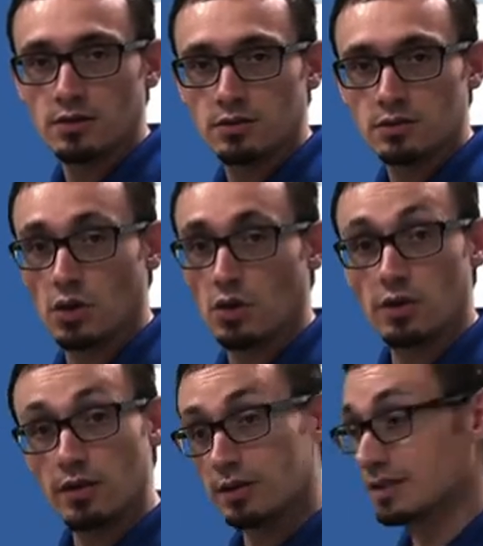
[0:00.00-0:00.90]
So
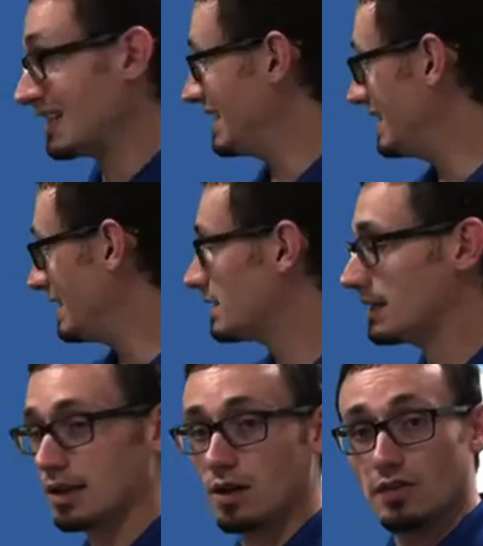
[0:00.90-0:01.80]
it's
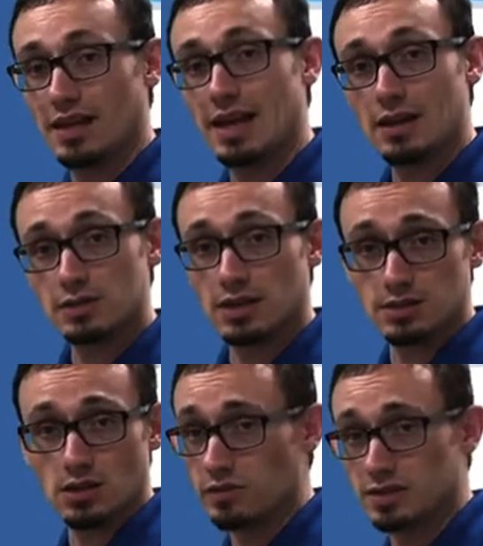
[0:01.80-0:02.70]
condensing on that outside
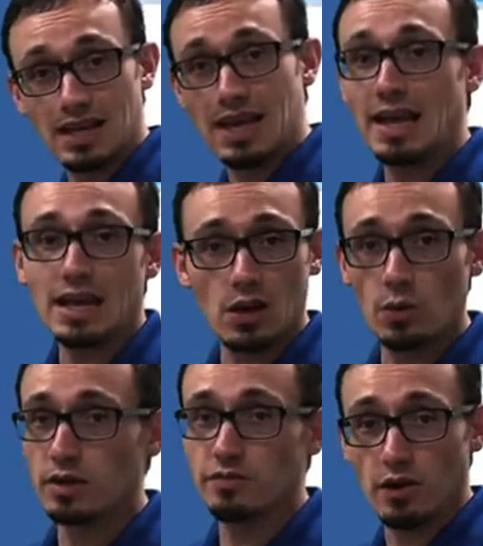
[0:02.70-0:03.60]
surface. It can't go
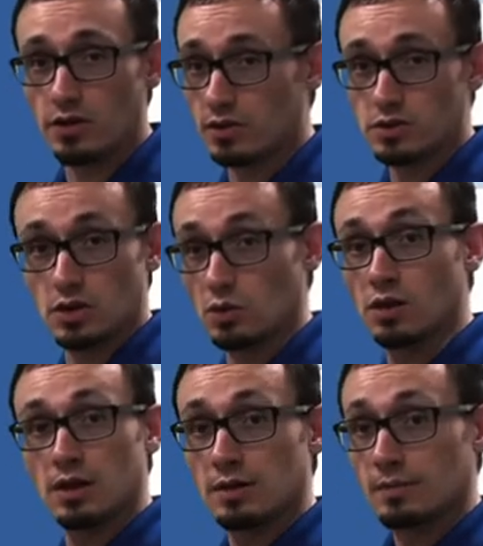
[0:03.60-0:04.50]
any farther. So
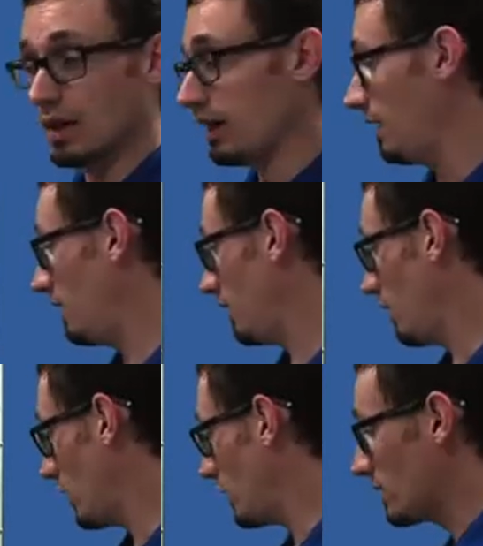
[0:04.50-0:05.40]

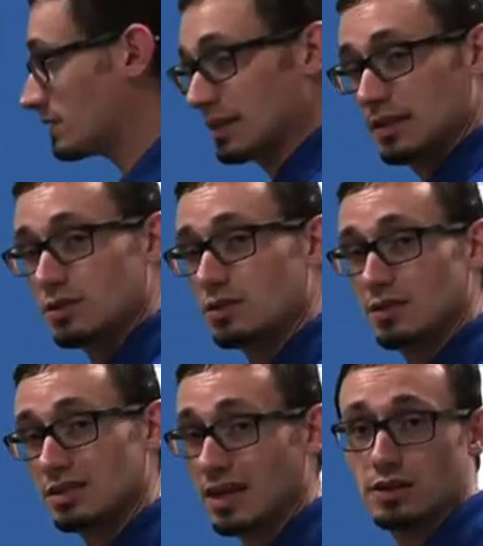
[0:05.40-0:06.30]
under this condition,
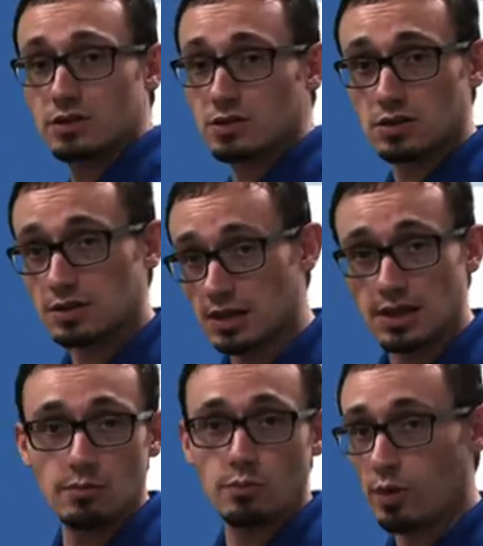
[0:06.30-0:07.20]
this house is just going to
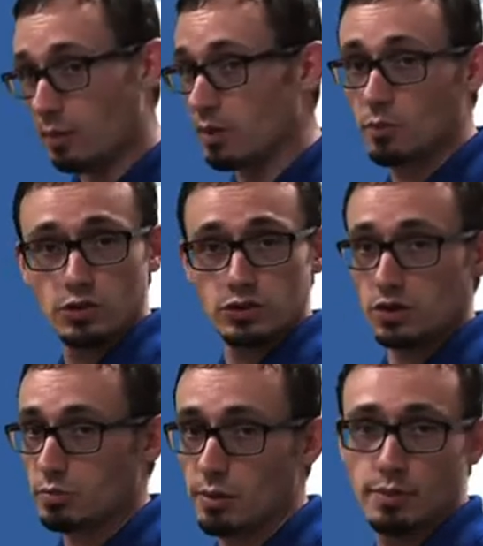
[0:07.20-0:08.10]
keep pumping moisture,
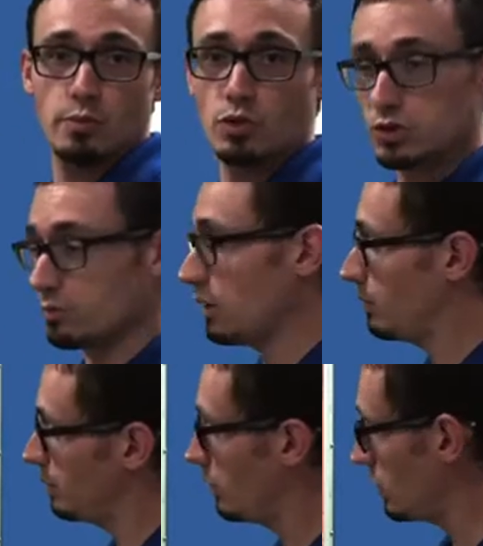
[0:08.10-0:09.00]
pumping moisture,
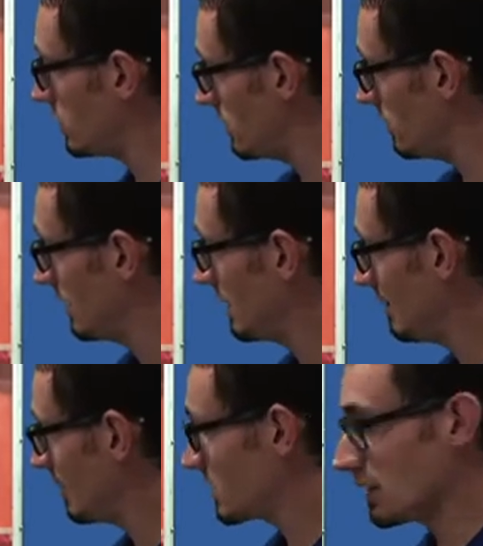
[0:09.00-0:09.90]
pumping moisture.
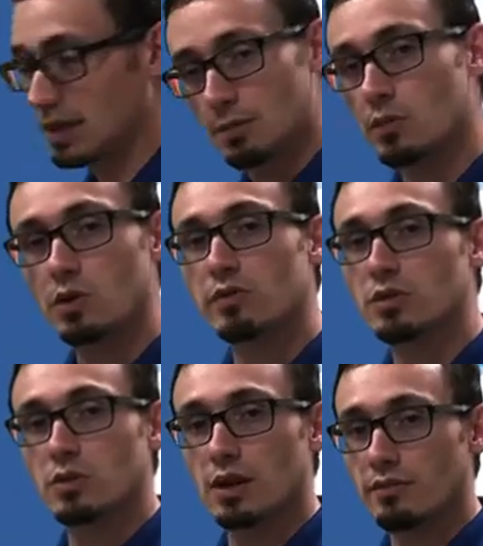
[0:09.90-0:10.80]
It's going to keep moving
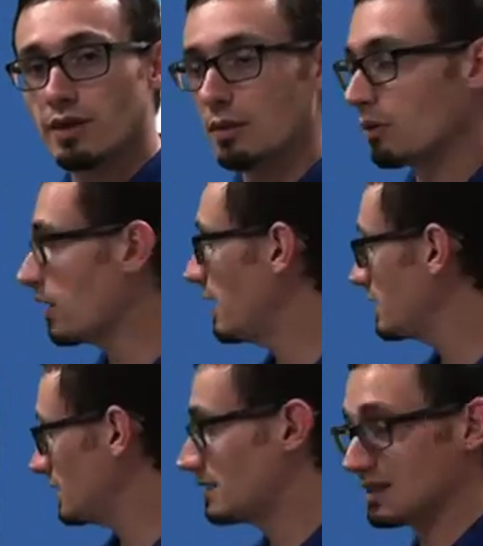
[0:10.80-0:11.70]
through that fiberglass,
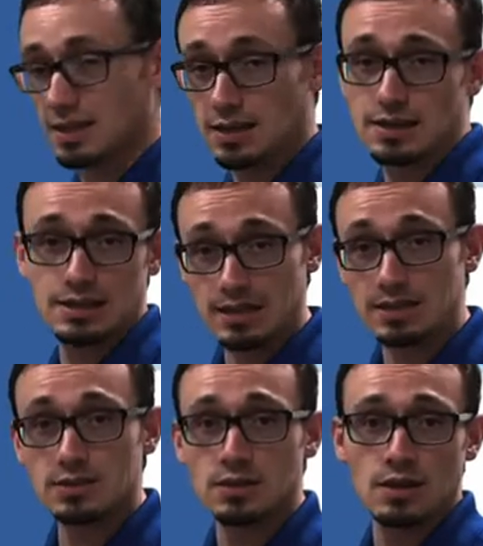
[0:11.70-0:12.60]
and it's going to
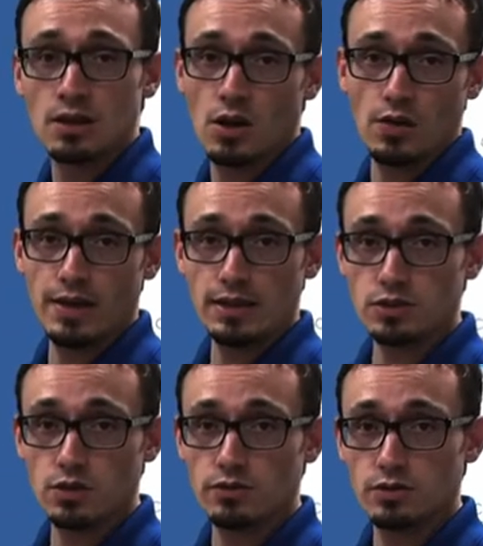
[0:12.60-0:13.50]
condense on that surface.